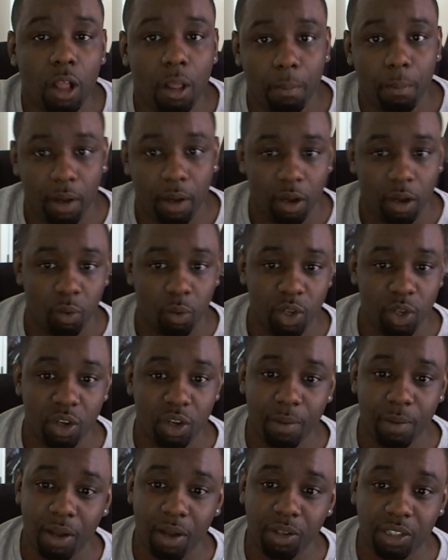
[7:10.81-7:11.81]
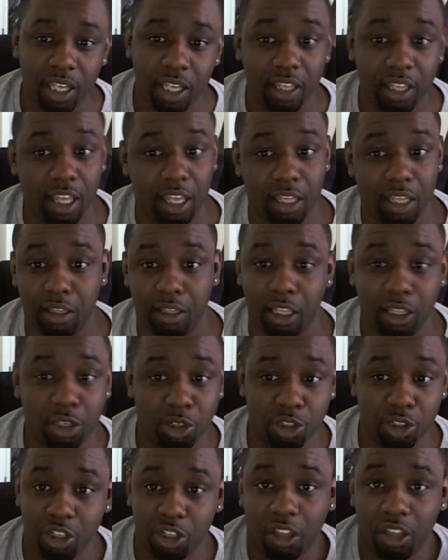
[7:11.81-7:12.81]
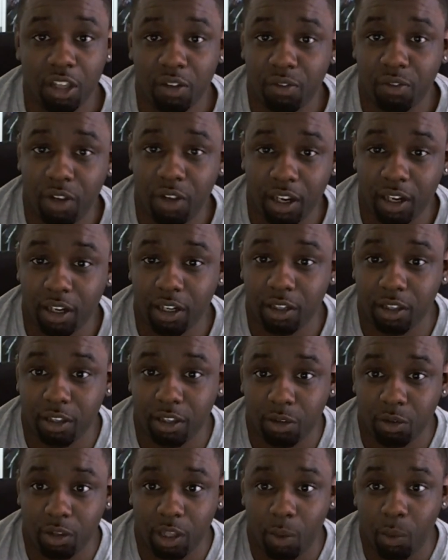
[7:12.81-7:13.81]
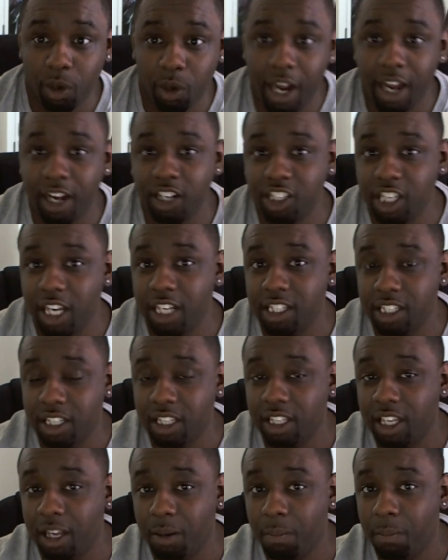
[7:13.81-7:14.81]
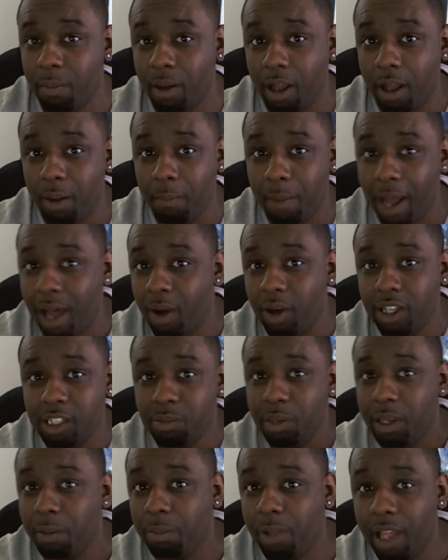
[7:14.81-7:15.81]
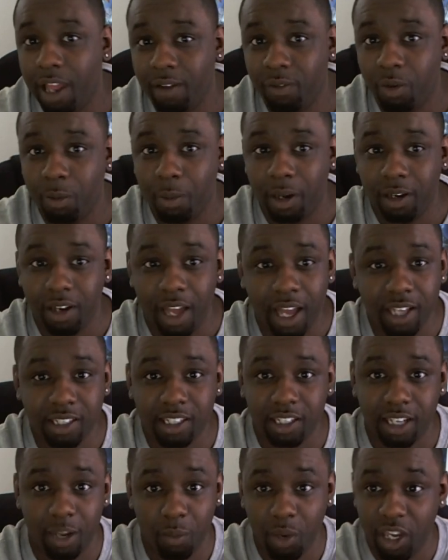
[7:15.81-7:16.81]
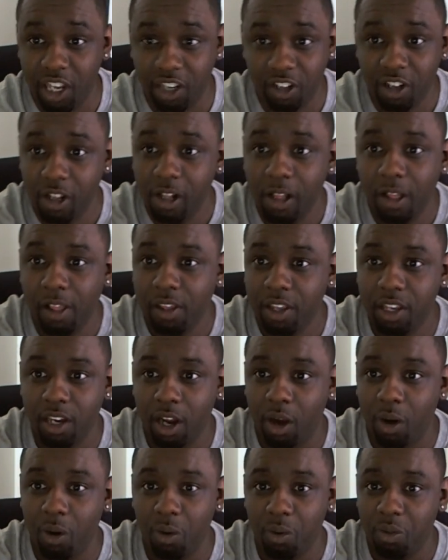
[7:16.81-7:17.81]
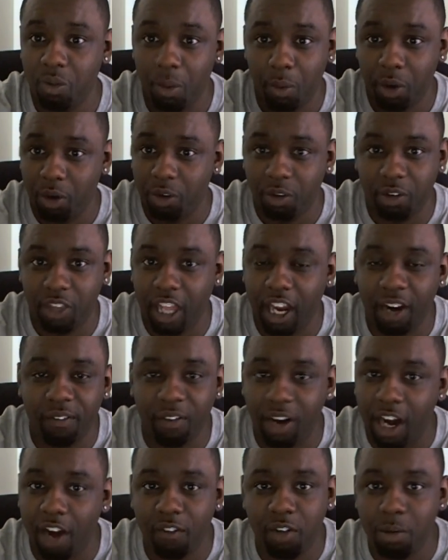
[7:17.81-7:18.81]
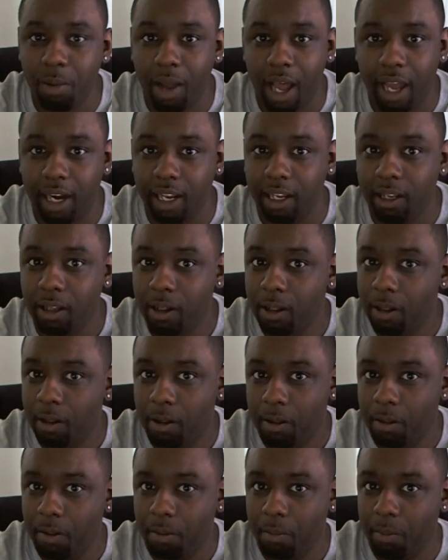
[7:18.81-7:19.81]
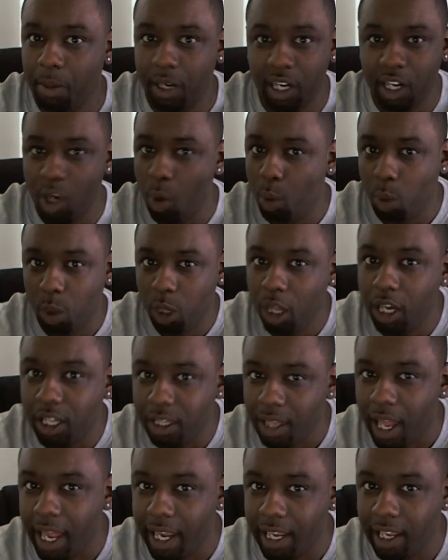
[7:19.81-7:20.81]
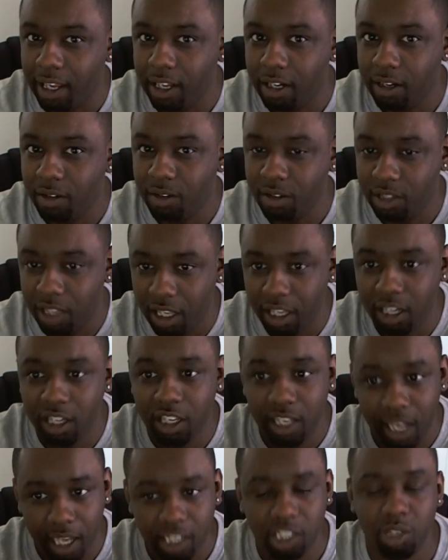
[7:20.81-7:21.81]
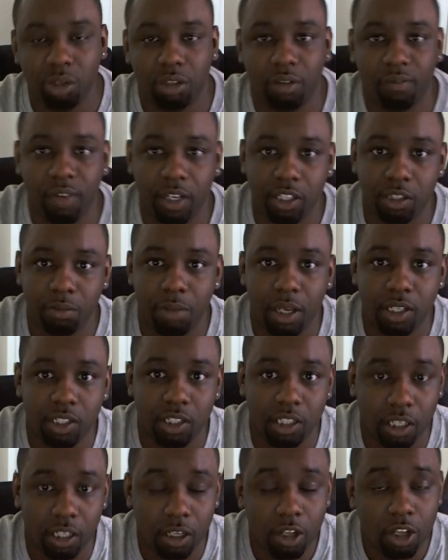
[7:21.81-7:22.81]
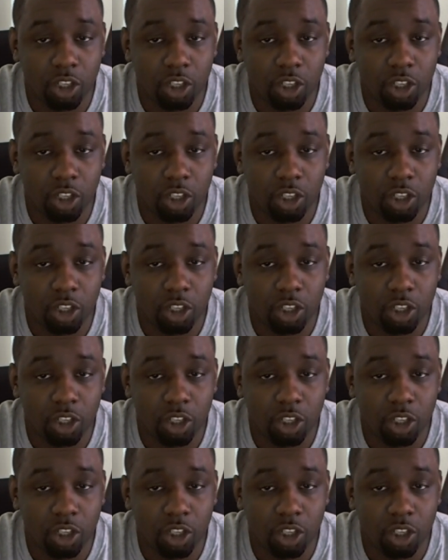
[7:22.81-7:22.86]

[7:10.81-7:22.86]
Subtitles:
But when you come out and say that there's nothing fucking, that we're not going to change anything about us being platform agnostic, that we can, you know, that we're there for everybody, but it don't look like it, then yes, you have to fix your messaging.